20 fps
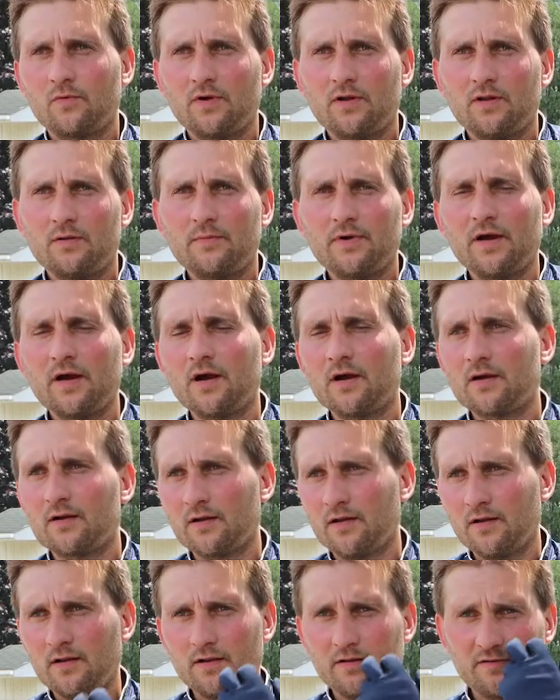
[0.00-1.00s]
Well, my
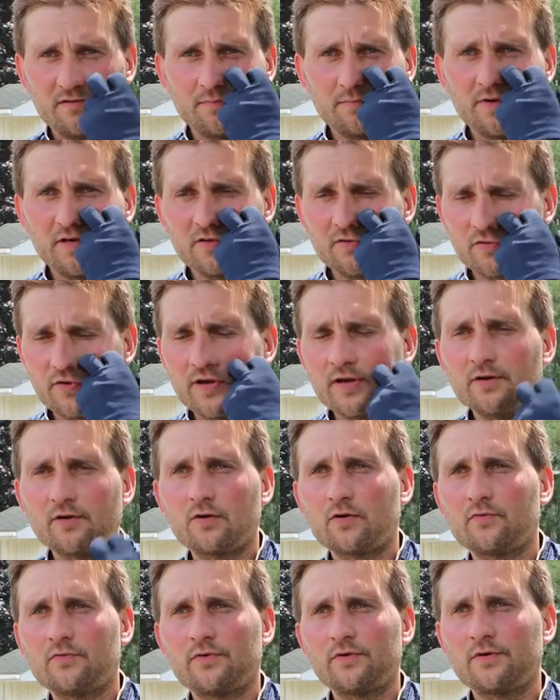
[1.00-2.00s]
uncle is a big
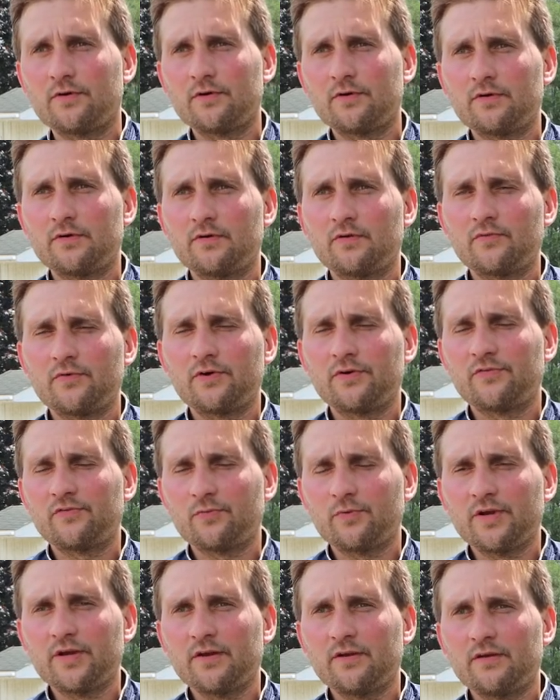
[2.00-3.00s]
trainer over, over in
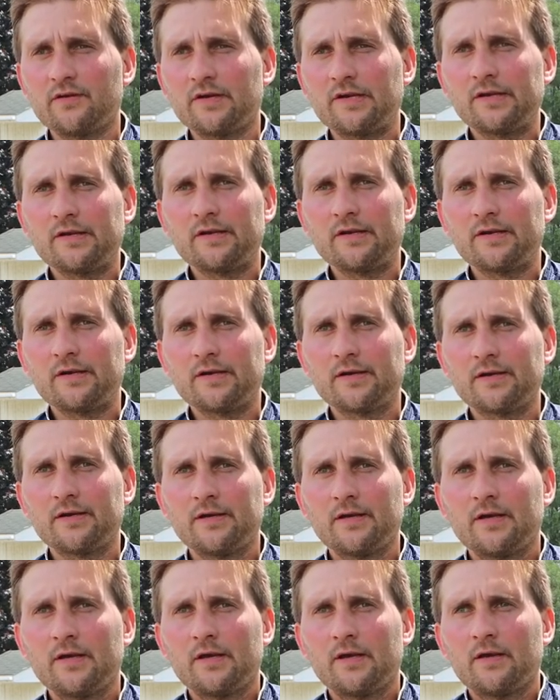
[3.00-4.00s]
Sweden
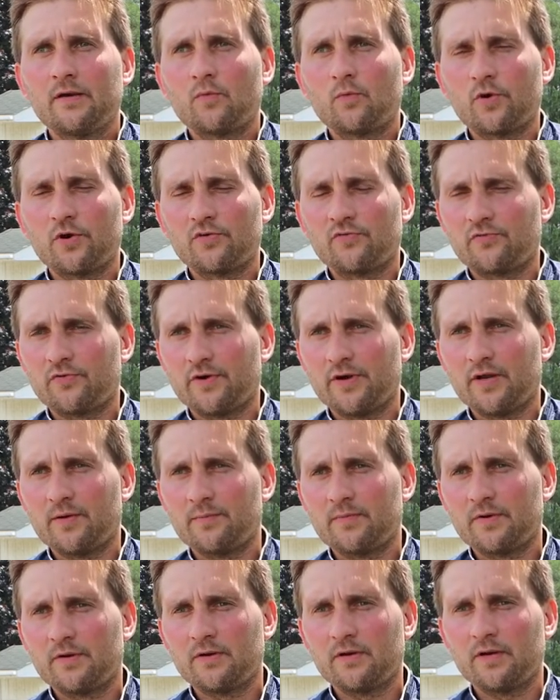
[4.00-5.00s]
and worked for
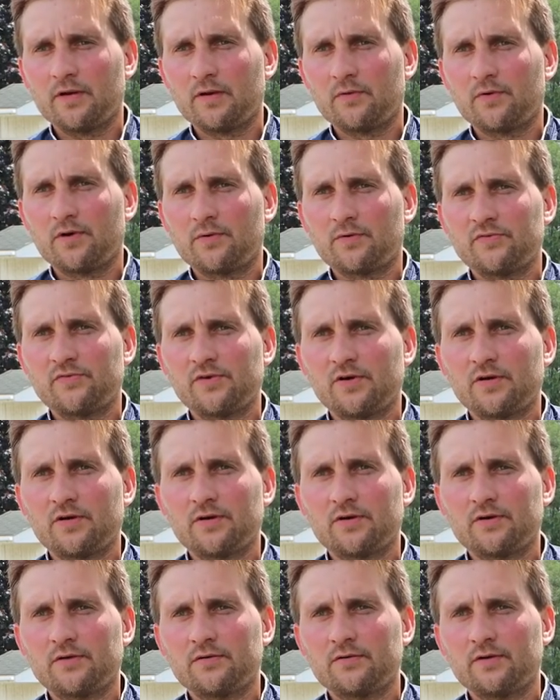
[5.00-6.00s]
him when I was
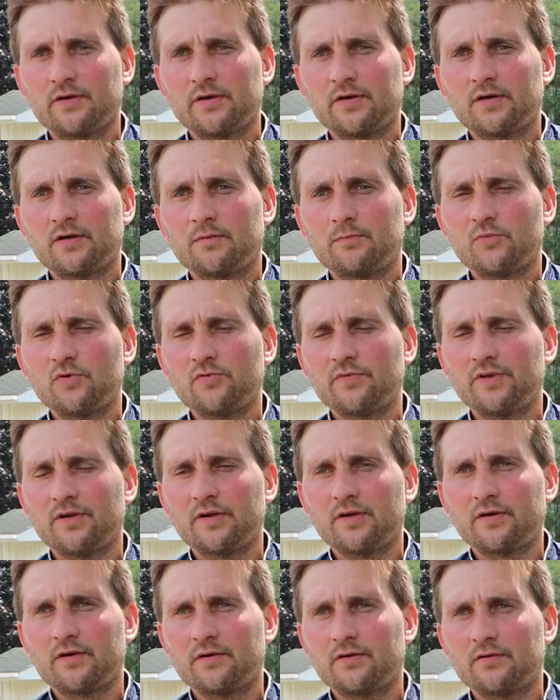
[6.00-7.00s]
younger. moved
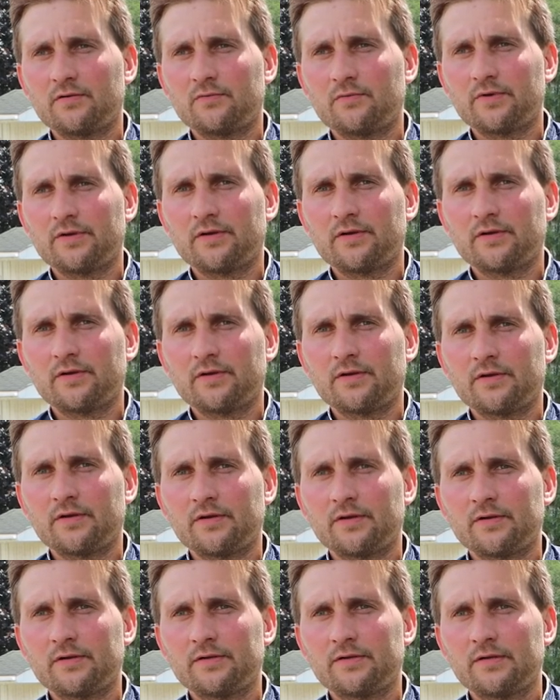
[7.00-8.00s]
here when
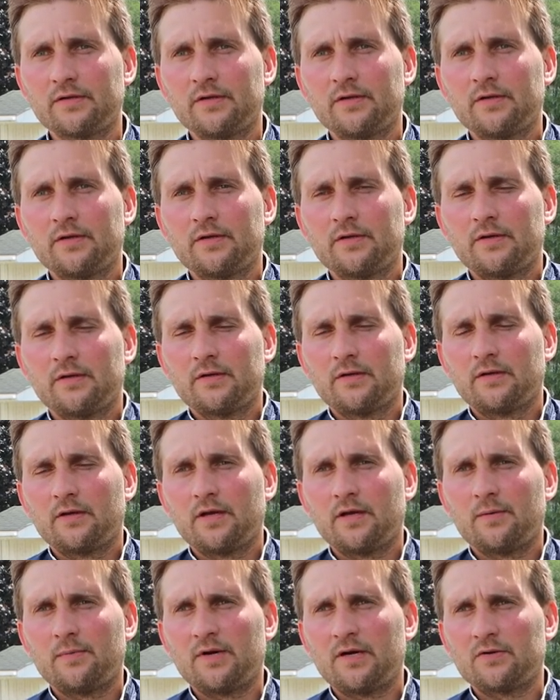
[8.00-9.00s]

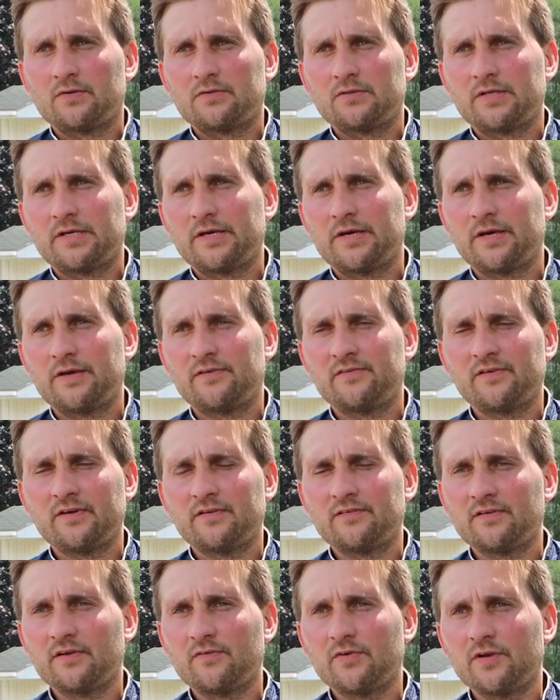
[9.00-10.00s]
about
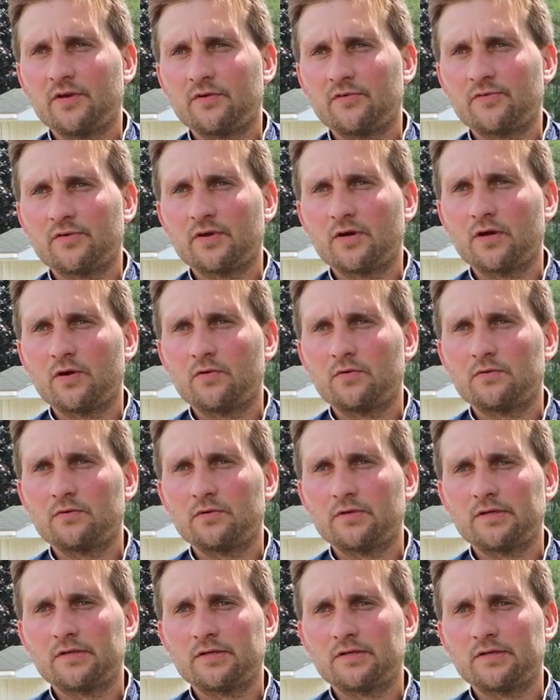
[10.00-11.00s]
six, seven years ago.
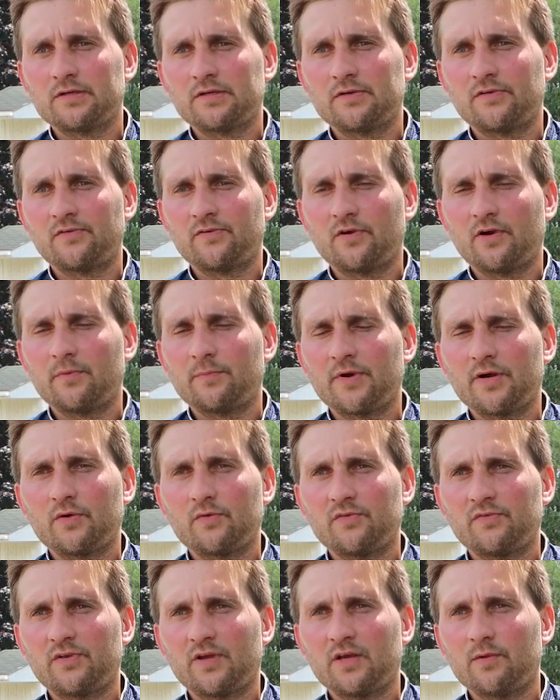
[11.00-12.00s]
started my
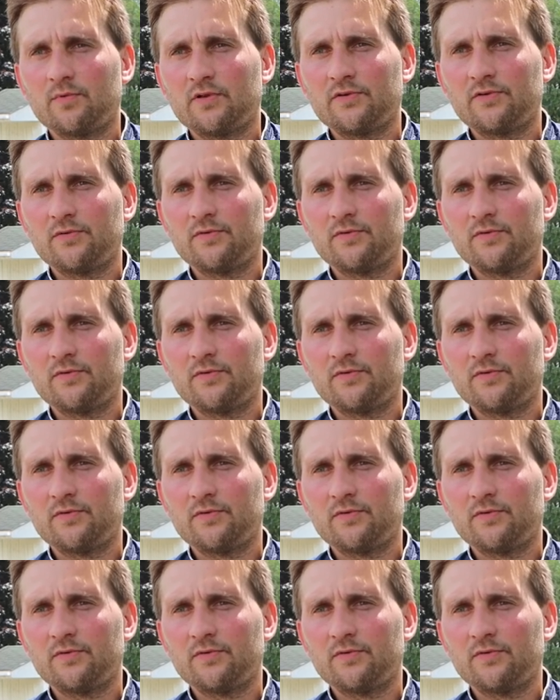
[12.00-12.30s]
own stable